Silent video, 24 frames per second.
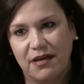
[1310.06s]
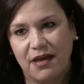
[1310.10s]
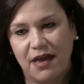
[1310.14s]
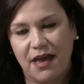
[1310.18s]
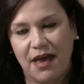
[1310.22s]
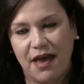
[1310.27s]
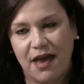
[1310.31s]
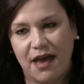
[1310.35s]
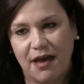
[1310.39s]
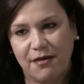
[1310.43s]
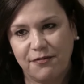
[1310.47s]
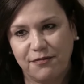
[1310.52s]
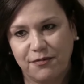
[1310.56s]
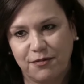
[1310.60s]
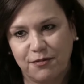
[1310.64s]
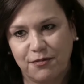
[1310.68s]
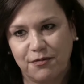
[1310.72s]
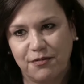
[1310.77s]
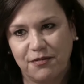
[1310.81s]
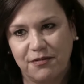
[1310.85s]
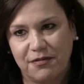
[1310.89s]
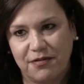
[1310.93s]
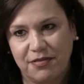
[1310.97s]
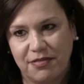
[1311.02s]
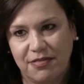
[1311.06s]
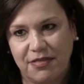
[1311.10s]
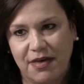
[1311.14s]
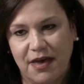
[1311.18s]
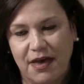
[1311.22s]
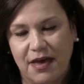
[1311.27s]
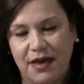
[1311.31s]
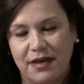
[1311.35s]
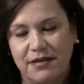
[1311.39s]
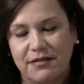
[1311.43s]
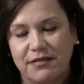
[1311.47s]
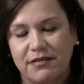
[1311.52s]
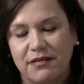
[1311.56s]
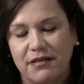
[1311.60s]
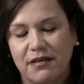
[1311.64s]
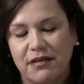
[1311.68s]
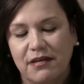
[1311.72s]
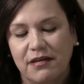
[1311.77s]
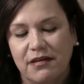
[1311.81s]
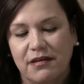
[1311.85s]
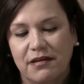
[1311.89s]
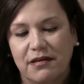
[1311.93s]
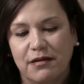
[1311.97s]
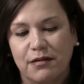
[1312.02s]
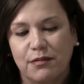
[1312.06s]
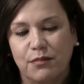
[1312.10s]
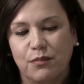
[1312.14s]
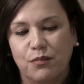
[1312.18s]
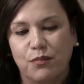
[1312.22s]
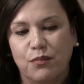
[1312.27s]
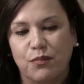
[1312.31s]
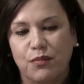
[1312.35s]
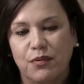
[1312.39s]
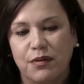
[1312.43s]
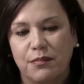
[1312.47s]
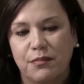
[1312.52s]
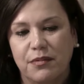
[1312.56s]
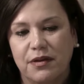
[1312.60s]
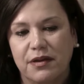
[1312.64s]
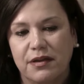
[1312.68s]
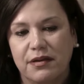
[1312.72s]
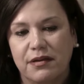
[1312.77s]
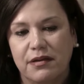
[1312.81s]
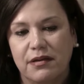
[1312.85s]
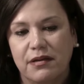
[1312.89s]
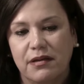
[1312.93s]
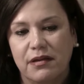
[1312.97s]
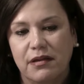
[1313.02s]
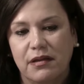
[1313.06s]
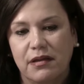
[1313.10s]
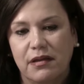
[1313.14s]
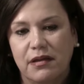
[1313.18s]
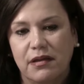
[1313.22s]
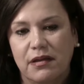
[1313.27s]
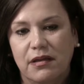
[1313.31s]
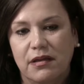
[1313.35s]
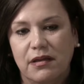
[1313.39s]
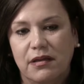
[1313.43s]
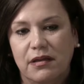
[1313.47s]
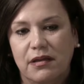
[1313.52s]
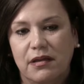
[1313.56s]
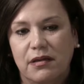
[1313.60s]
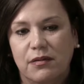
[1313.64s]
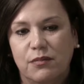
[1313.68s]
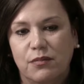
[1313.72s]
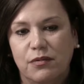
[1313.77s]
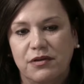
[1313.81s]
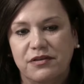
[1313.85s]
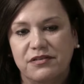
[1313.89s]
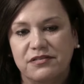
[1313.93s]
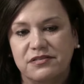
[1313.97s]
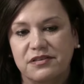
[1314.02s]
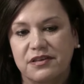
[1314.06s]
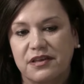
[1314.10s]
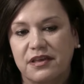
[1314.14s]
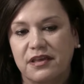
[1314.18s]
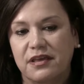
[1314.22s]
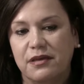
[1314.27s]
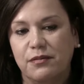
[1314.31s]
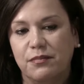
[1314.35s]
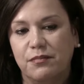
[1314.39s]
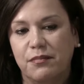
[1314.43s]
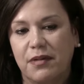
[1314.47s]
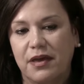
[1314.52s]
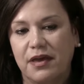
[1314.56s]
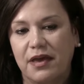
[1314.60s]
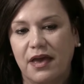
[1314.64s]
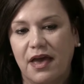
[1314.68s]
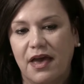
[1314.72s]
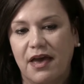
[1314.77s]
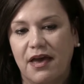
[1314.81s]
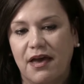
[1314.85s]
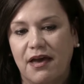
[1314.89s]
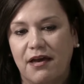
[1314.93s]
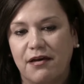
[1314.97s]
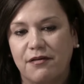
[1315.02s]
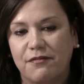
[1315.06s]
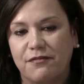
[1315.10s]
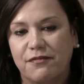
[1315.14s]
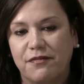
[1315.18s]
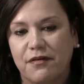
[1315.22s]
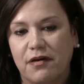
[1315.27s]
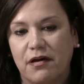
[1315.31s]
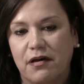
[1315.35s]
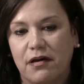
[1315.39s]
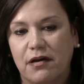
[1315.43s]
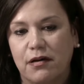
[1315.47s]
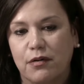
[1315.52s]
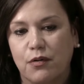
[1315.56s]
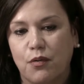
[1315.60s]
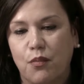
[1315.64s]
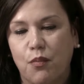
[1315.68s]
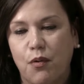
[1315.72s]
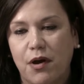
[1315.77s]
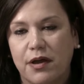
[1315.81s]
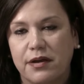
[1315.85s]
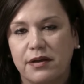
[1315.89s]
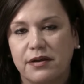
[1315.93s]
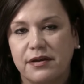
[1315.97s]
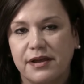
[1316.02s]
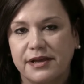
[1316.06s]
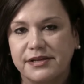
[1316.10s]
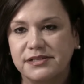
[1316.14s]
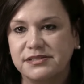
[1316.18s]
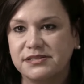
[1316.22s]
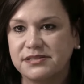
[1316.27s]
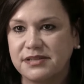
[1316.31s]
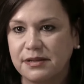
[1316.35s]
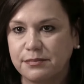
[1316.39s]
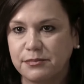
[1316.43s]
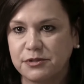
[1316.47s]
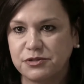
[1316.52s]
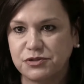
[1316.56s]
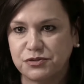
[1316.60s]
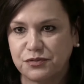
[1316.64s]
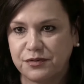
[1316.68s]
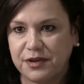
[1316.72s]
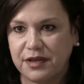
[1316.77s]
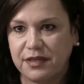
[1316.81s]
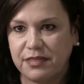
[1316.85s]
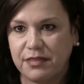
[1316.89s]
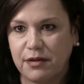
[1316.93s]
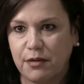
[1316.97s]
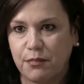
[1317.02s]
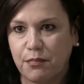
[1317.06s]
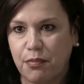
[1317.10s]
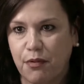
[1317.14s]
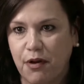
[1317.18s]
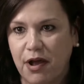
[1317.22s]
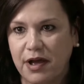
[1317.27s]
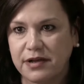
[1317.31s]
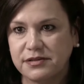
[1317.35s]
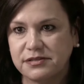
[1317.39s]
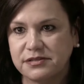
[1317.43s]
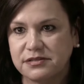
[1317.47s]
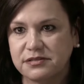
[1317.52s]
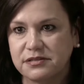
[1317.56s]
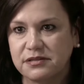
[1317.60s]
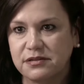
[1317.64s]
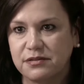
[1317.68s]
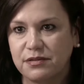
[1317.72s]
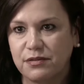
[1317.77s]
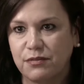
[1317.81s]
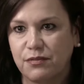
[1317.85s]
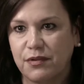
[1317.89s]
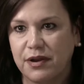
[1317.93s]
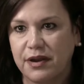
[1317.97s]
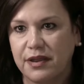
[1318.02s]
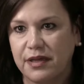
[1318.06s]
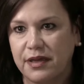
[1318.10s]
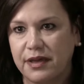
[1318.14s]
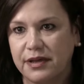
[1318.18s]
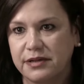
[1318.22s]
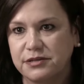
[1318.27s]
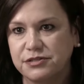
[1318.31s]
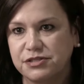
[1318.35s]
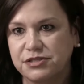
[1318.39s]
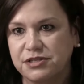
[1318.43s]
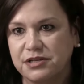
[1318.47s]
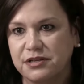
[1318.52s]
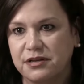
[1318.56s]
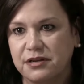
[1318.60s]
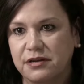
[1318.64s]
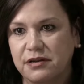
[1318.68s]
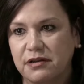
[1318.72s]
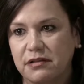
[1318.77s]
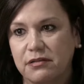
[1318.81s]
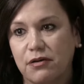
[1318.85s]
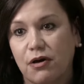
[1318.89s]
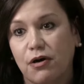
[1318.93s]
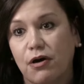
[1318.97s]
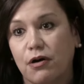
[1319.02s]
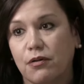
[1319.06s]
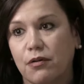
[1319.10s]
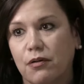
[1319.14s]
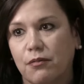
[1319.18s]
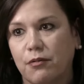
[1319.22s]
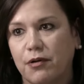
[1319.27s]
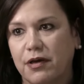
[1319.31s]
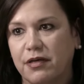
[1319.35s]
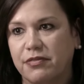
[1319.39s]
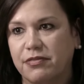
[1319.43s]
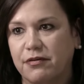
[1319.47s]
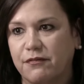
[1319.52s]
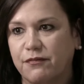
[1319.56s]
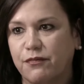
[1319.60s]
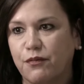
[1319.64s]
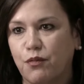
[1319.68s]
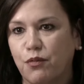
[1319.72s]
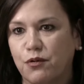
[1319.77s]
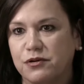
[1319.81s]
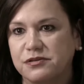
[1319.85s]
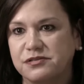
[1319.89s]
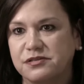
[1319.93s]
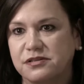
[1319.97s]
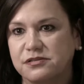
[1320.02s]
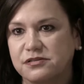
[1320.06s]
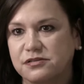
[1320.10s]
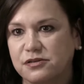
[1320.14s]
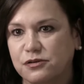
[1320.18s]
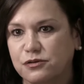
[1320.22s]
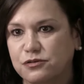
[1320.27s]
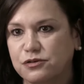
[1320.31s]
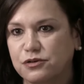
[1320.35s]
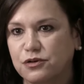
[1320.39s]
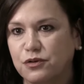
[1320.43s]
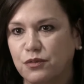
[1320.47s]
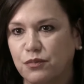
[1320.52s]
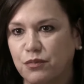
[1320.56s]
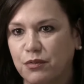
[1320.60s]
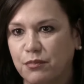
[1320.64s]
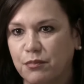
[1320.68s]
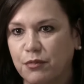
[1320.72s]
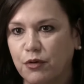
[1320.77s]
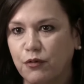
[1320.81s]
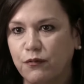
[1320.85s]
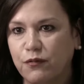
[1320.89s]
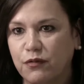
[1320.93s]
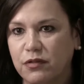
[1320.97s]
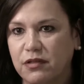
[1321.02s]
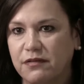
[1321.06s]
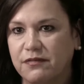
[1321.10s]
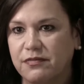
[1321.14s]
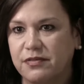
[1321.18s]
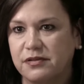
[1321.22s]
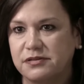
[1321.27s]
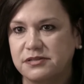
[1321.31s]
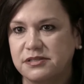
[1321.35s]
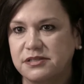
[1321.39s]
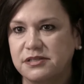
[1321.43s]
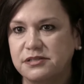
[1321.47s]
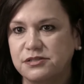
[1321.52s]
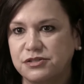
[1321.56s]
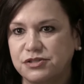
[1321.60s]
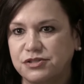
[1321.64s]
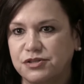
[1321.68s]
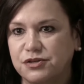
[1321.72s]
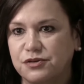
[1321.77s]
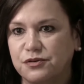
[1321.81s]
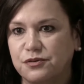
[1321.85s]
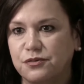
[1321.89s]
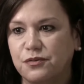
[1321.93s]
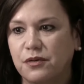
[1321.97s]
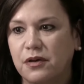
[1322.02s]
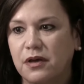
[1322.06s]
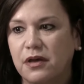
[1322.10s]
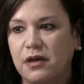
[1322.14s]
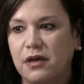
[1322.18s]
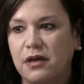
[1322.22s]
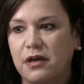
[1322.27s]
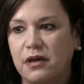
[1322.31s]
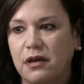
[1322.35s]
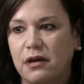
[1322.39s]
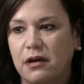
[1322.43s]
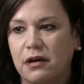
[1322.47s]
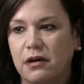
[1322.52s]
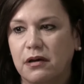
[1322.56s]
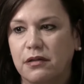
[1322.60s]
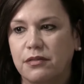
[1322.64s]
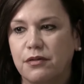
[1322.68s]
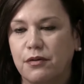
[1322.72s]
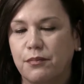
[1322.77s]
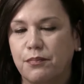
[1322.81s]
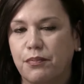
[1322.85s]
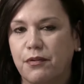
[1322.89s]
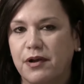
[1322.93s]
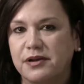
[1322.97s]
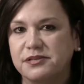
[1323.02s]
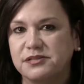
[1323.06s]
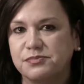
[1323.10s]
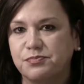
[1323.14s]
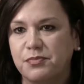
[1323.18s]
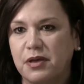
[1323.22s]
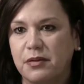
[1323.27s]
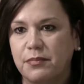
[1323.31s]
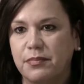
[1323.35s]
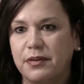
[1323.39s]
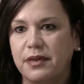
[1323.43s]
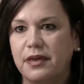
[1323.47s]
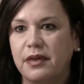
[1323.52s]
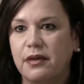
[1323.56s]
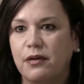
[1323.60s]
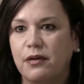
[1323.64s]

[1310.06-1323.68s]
after that. Women we see may have quite an asymmetry in their breast. The radiation, along with, of course, the surgical removal of the tissue, their breast may be